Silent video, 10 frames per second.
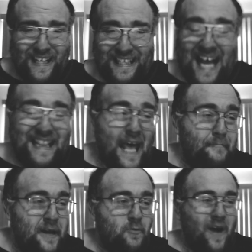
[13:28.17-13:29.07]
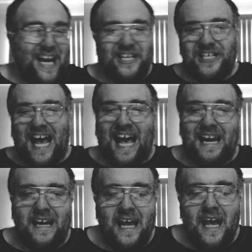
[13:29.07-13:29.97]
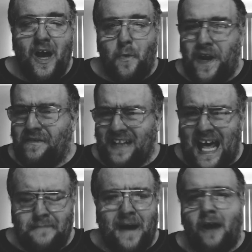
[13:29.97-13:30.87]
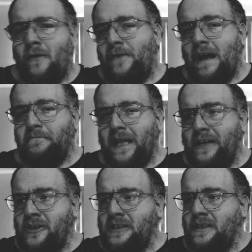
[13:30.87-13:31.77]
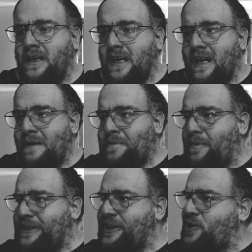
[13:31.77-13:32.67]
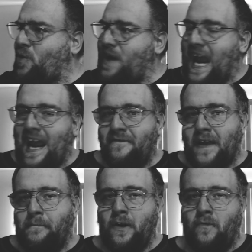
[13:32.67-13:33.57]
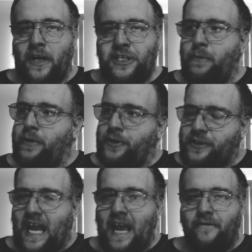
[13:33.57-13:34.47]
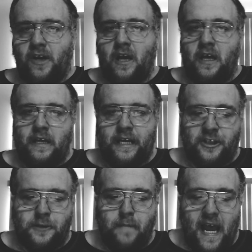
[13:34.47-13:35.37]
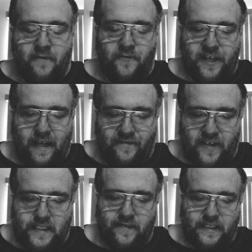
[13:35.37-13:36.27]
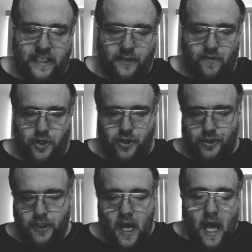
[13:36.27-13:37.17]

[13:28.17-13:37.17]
not that mid-range non. We have a lot of power five players but we just don't have that middle range that we used to have in the years back for defensive ends rushers.